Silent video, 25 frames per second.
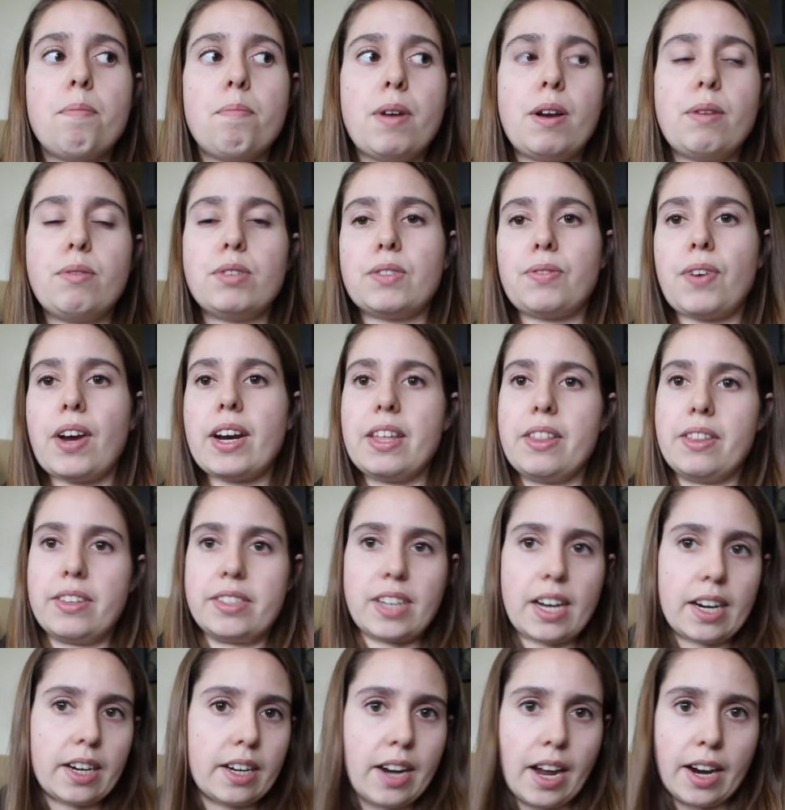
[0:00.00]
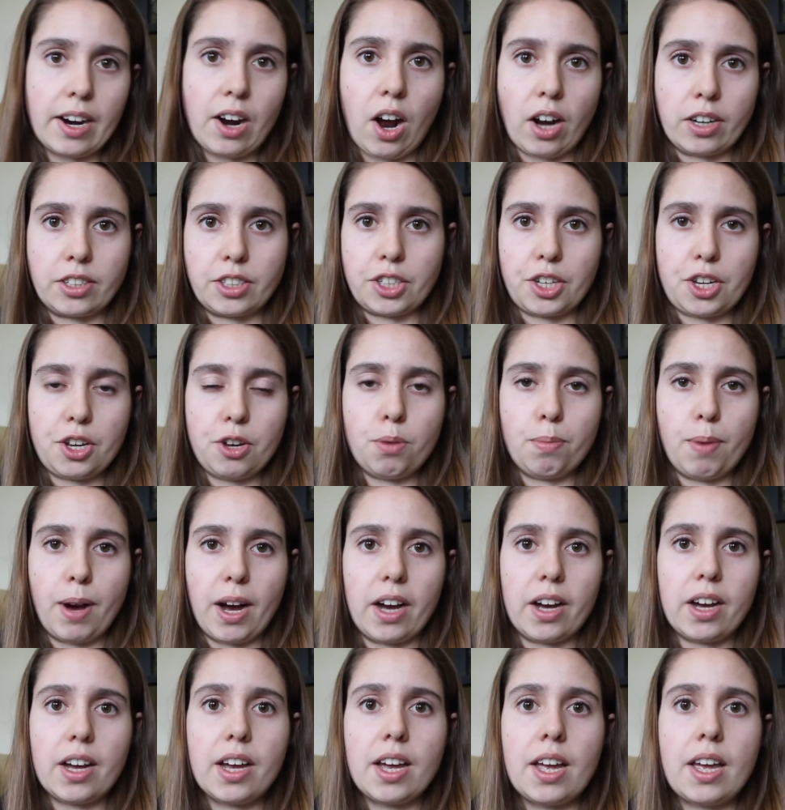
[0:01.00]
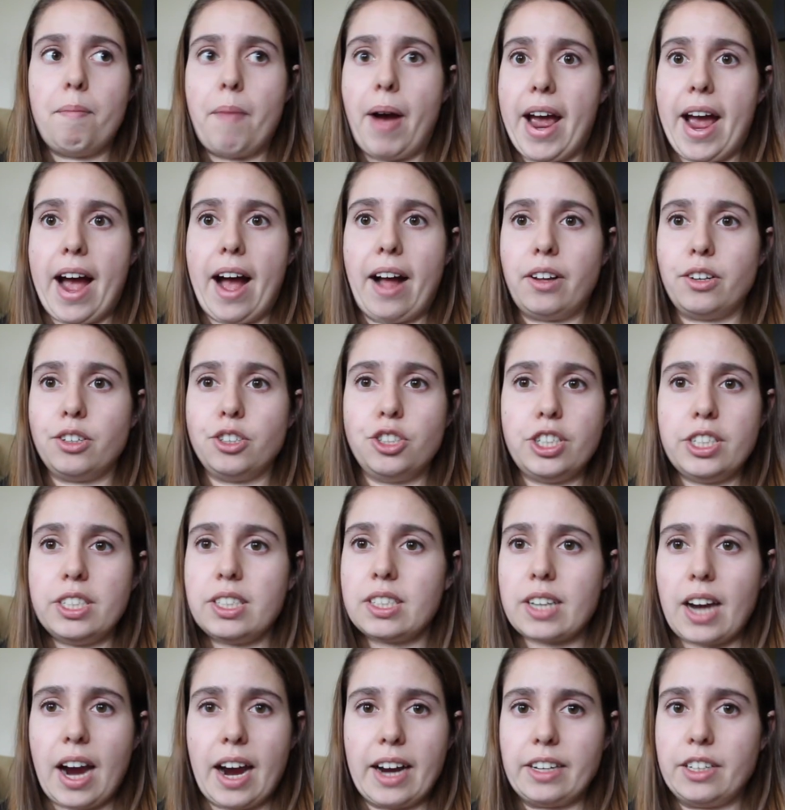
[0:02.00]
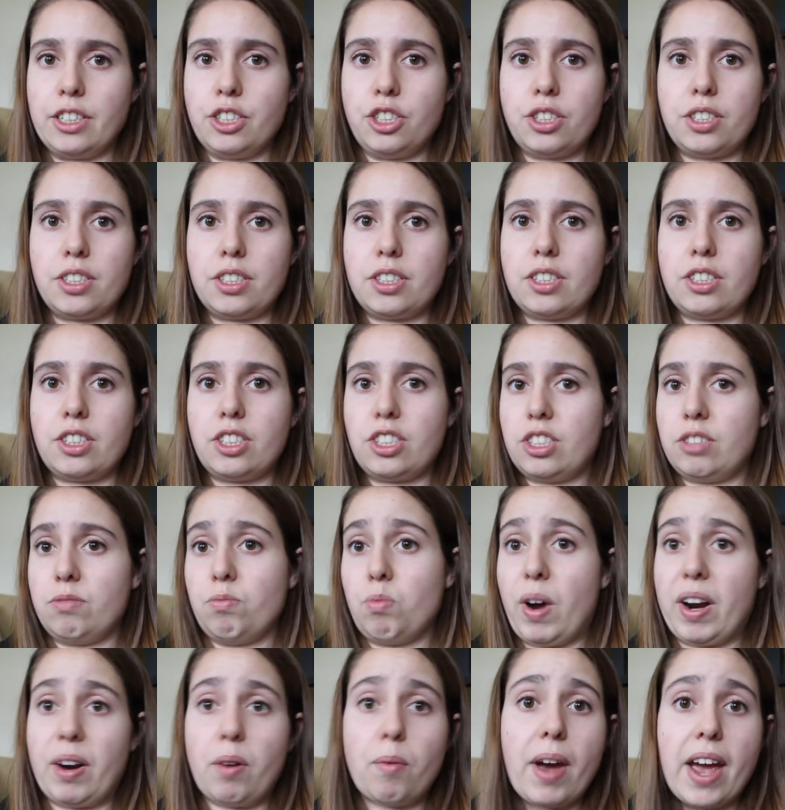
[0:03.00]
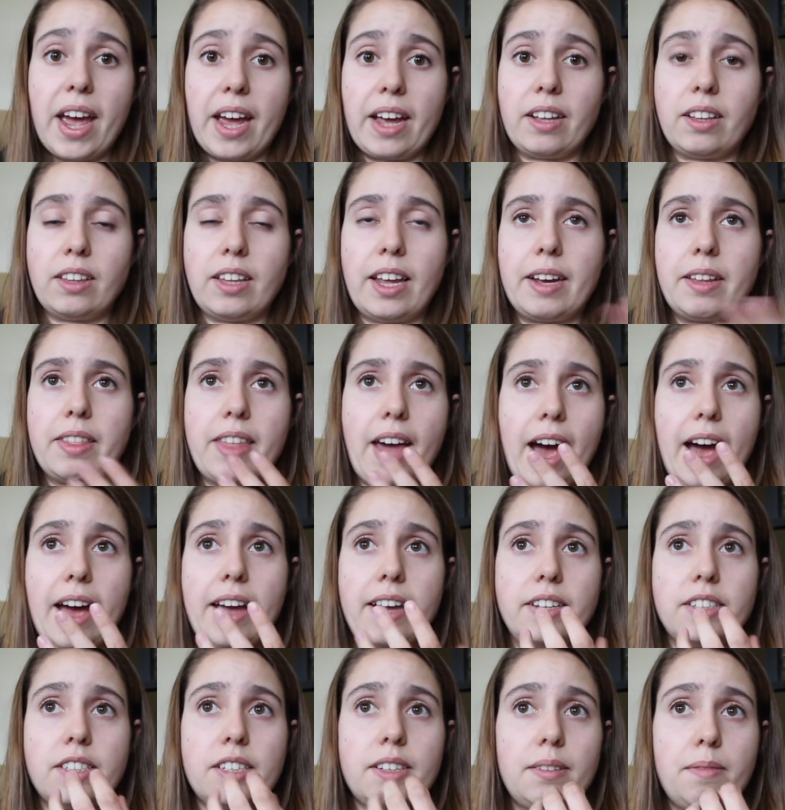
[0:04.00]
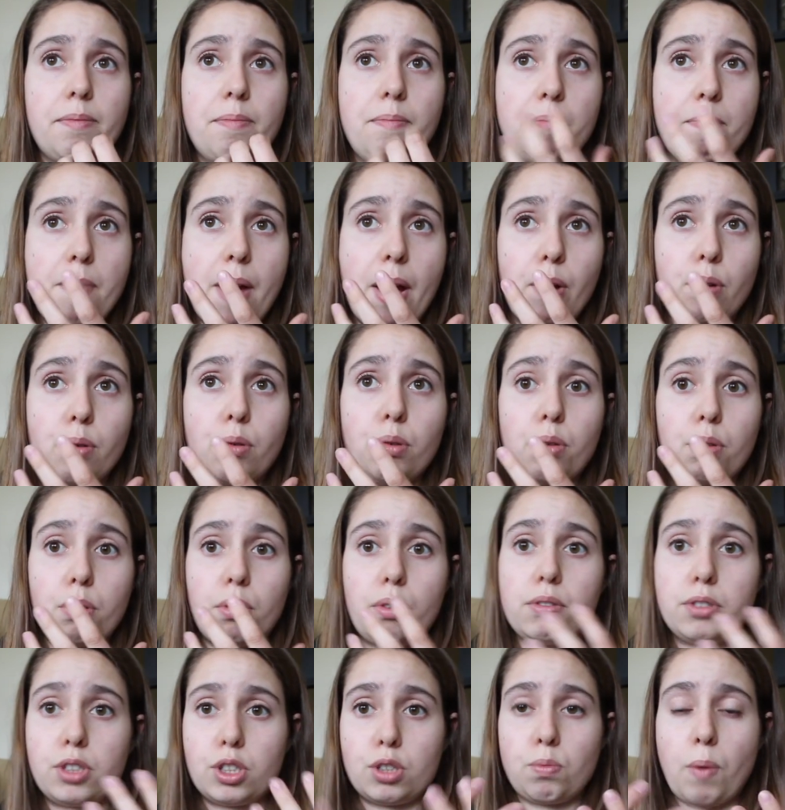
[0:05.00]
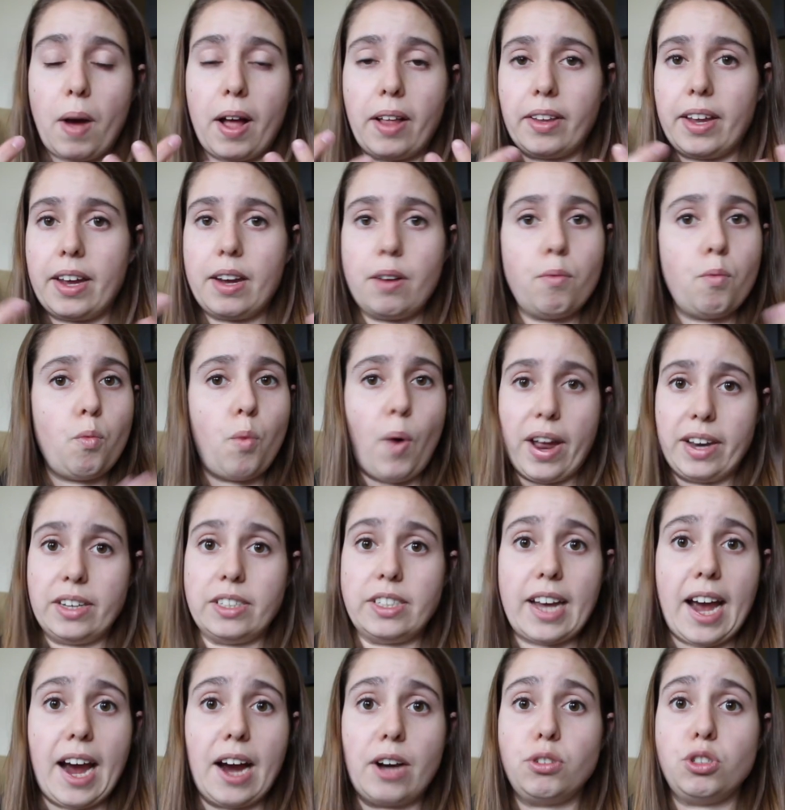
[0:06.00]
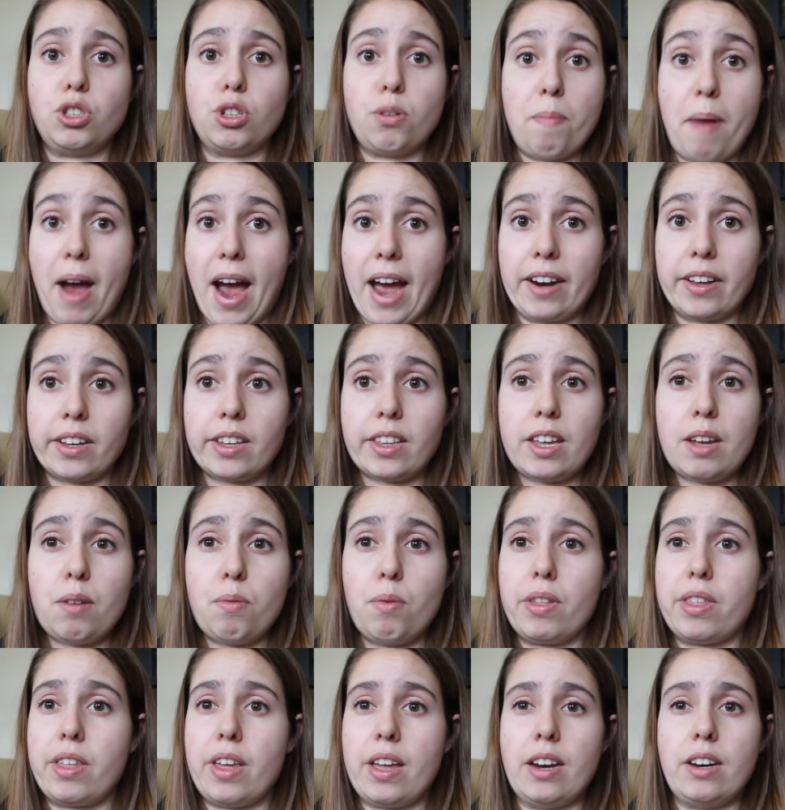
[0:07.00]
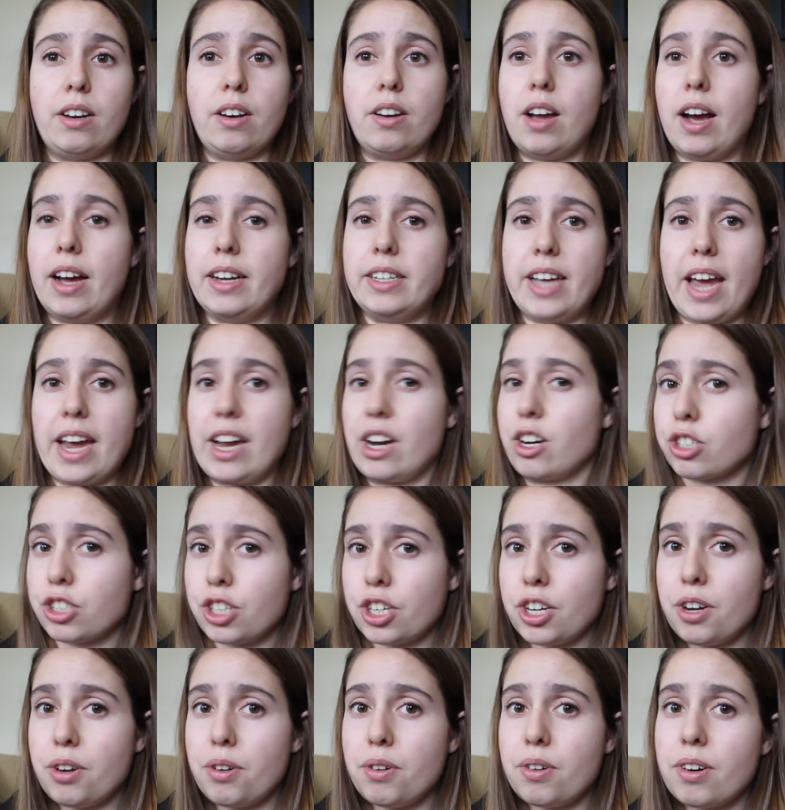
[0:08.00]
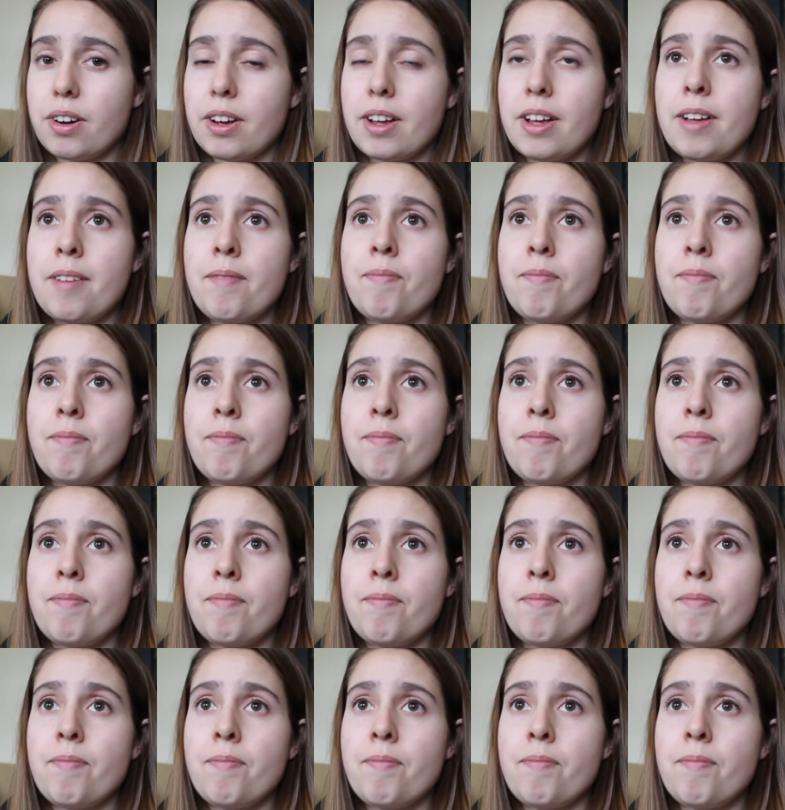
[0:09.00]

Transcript: But it was funny, the second I got to Cuba, my allergies kind of just went away. Like that mouth swelling went down dramatically within a day or two.